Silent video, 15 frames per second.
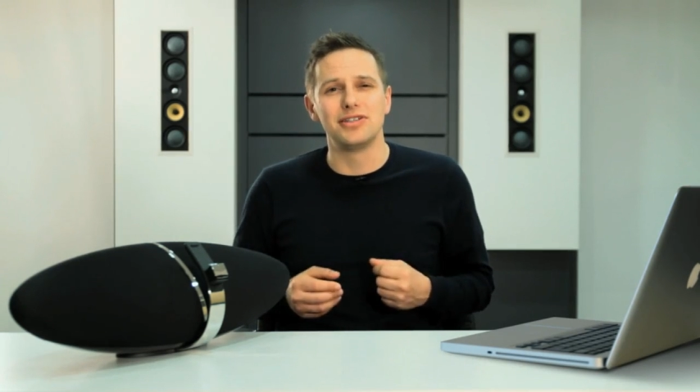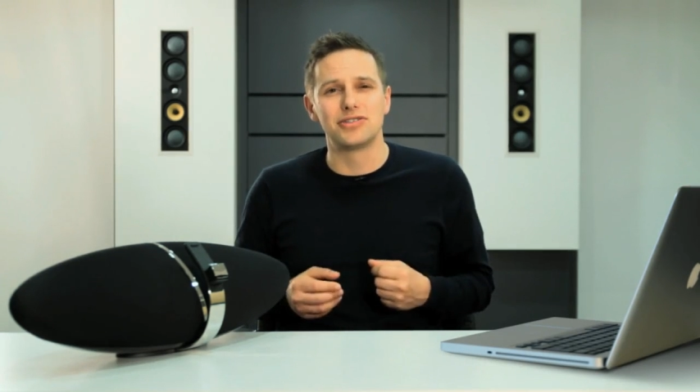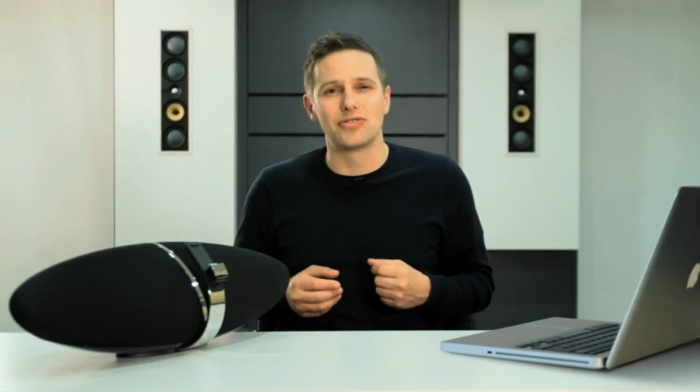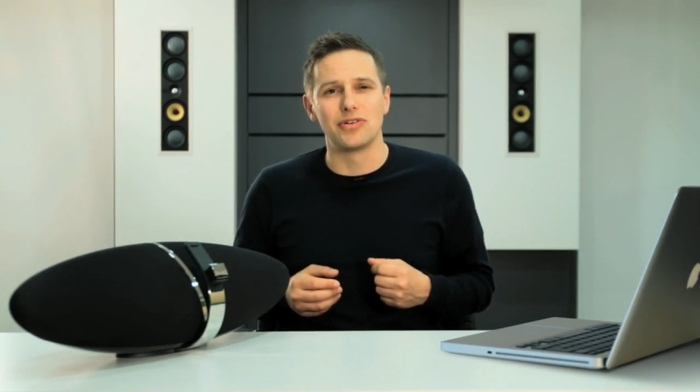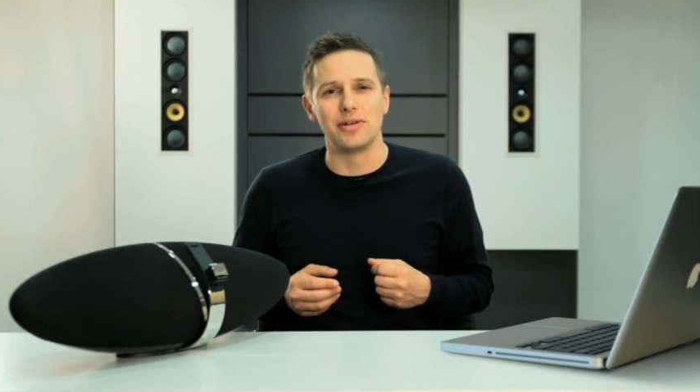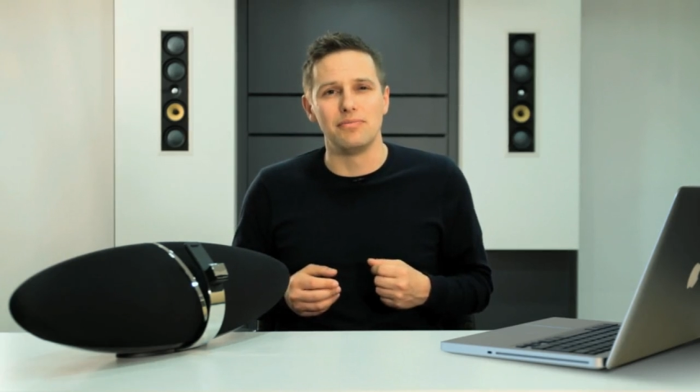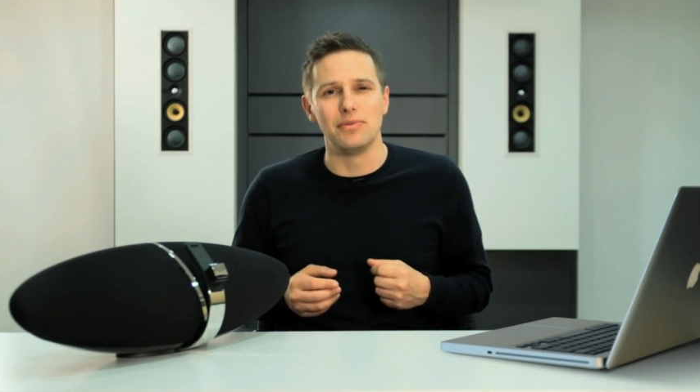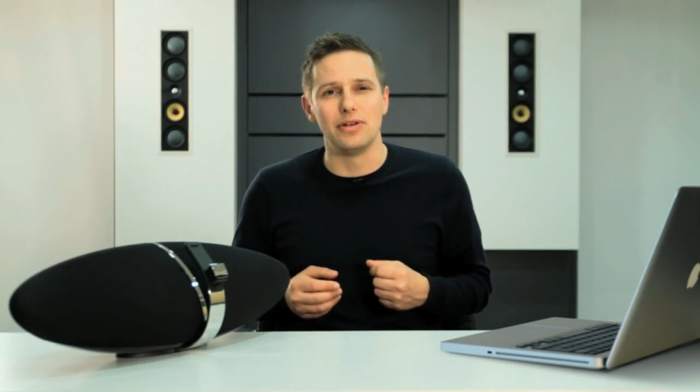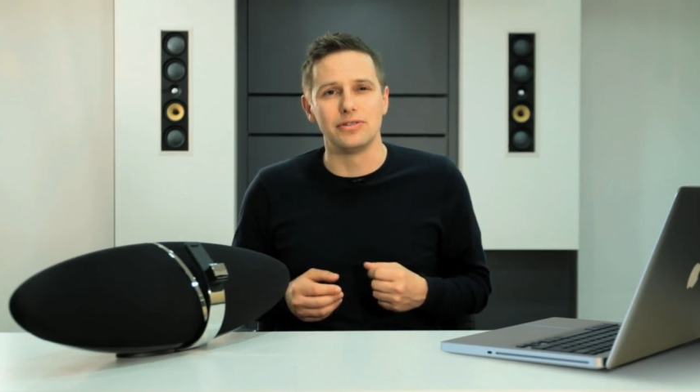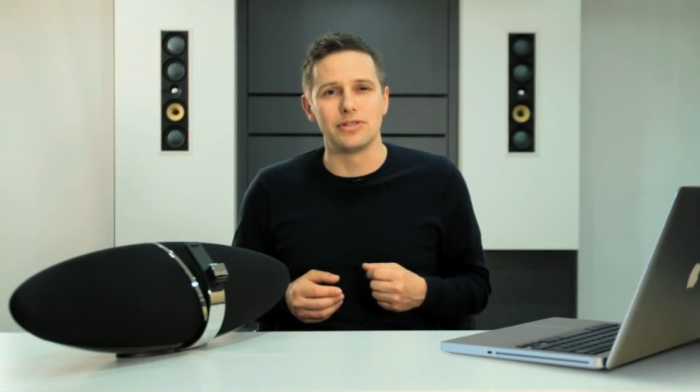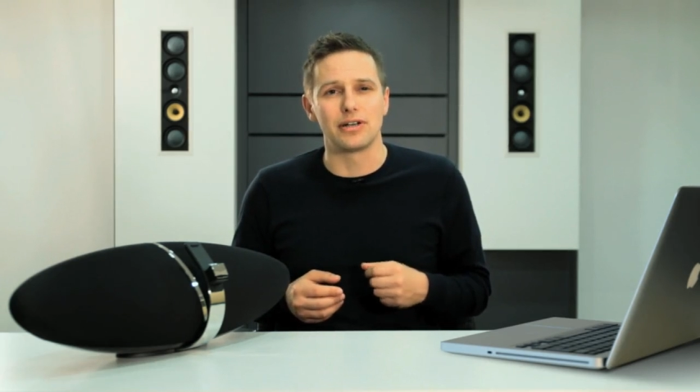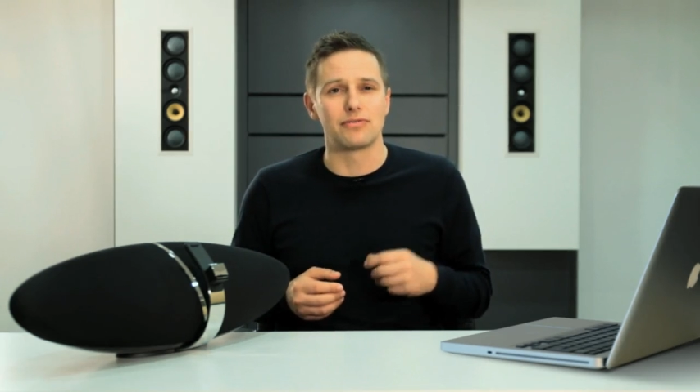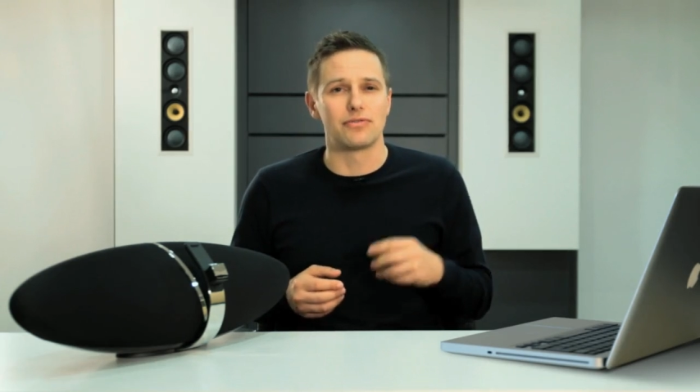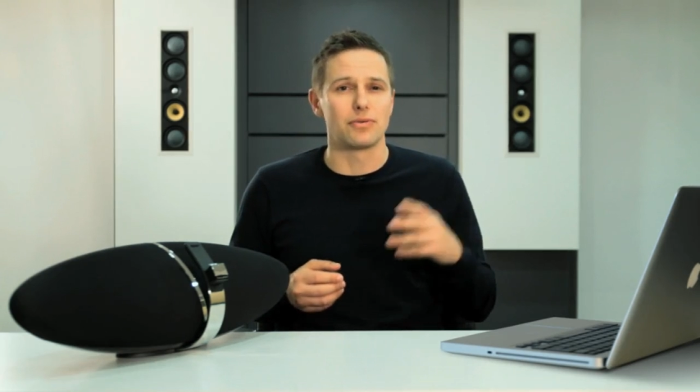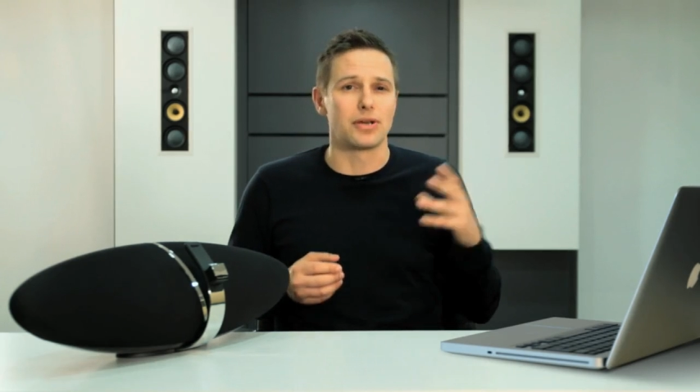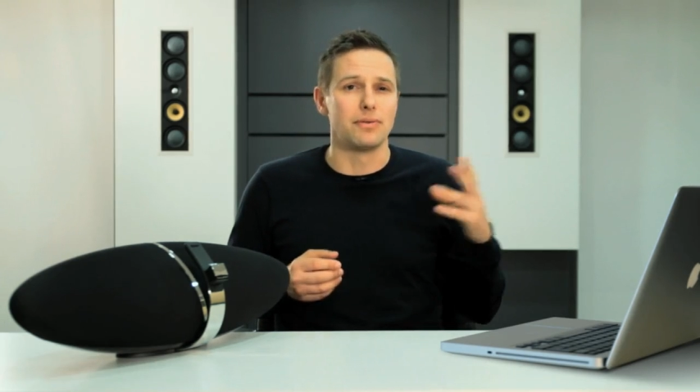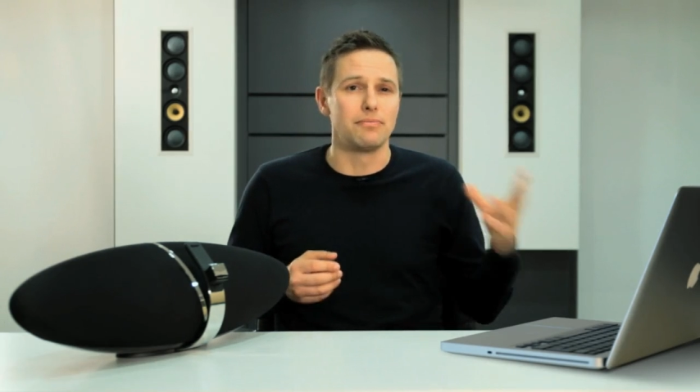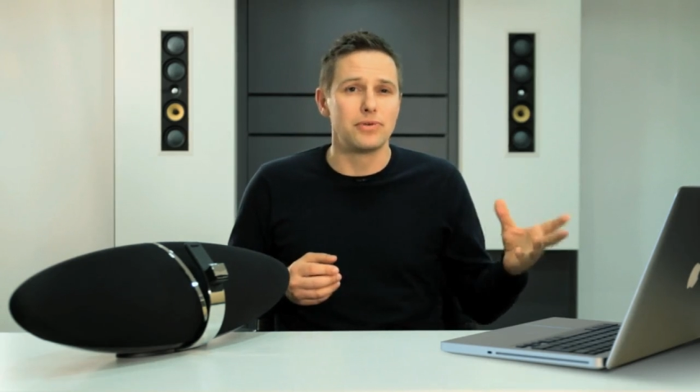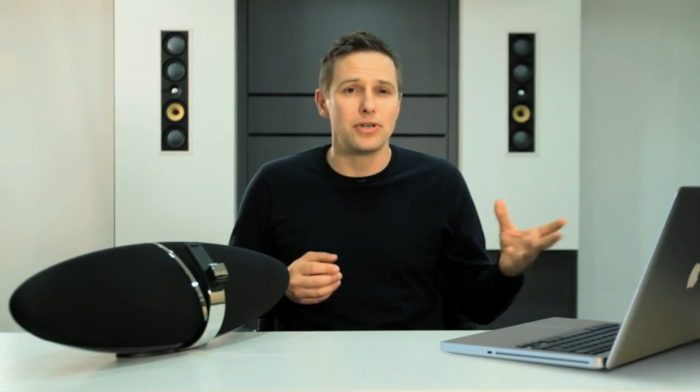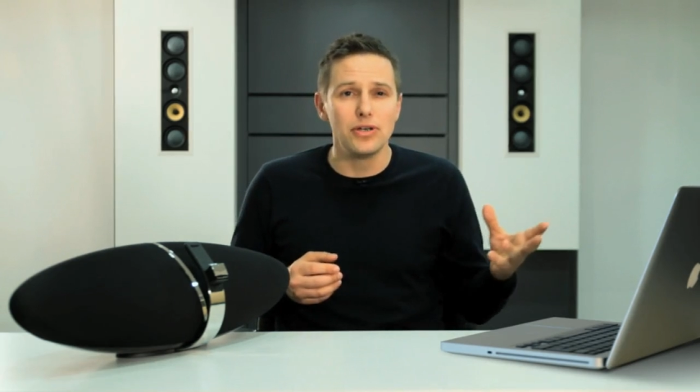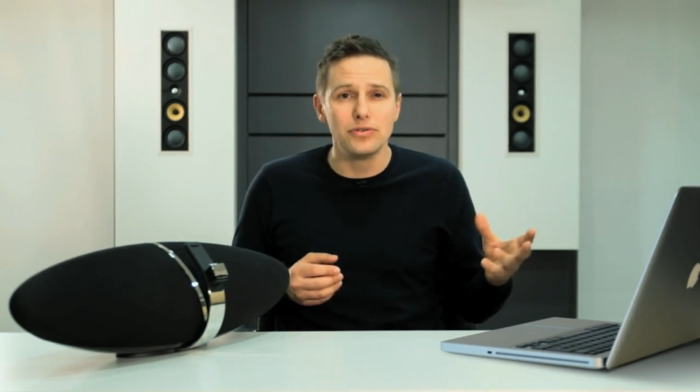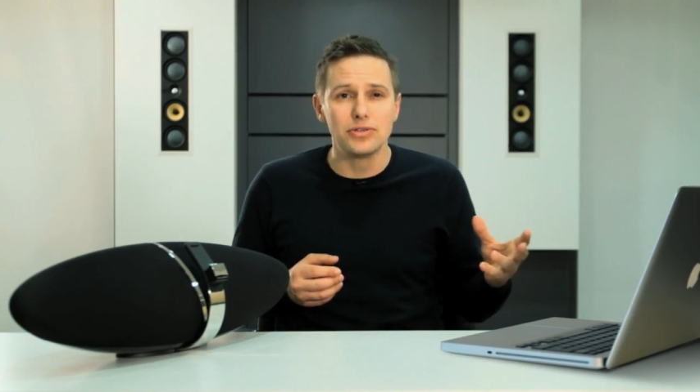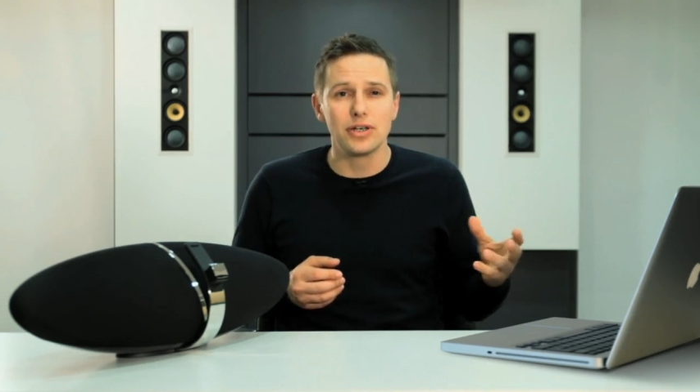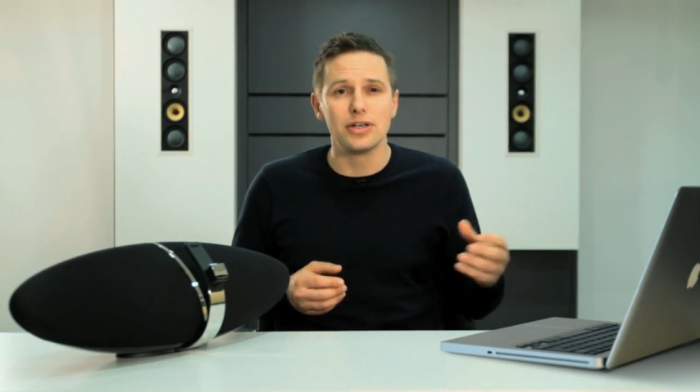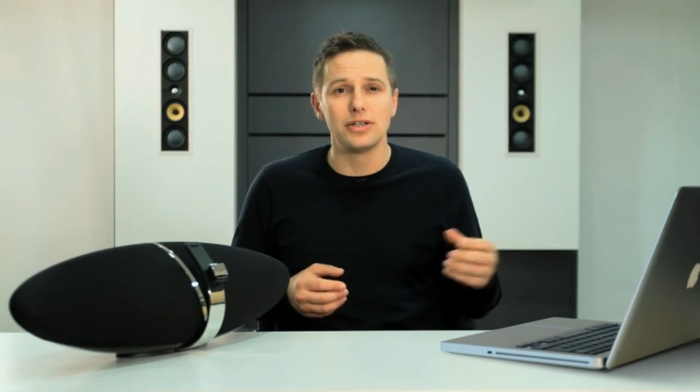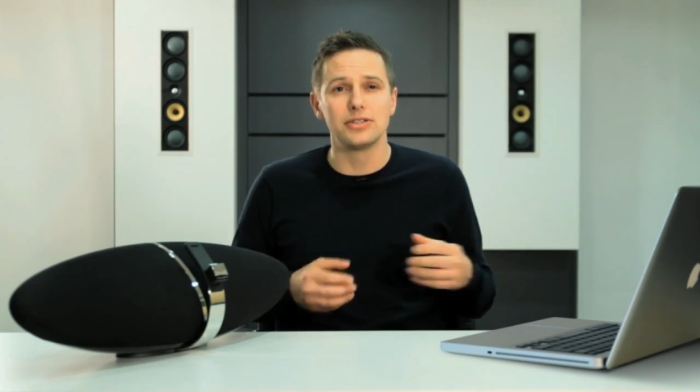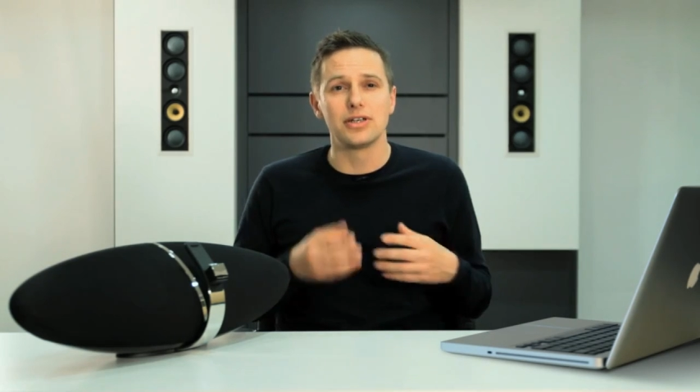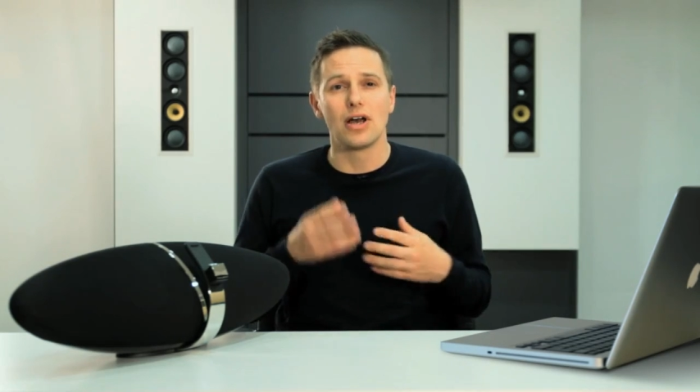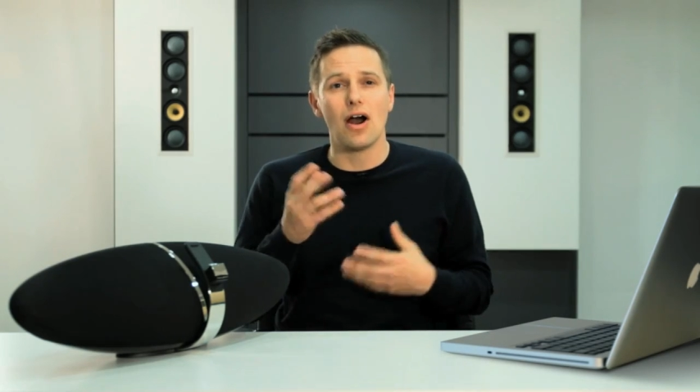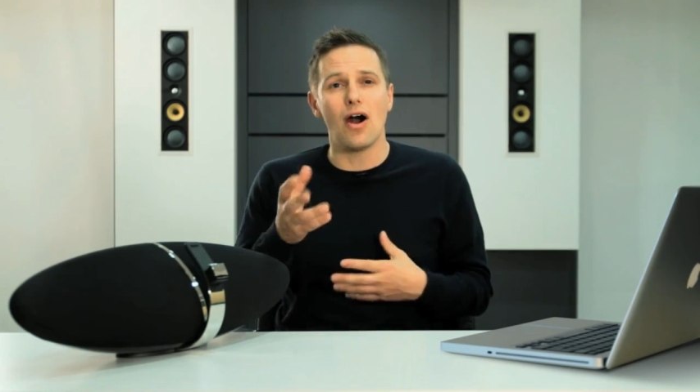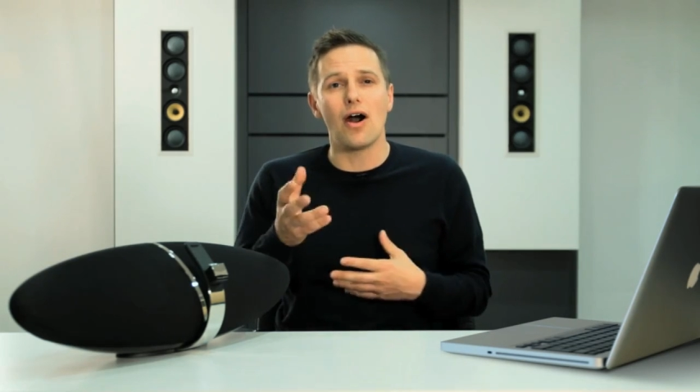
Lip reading: stream music from computers,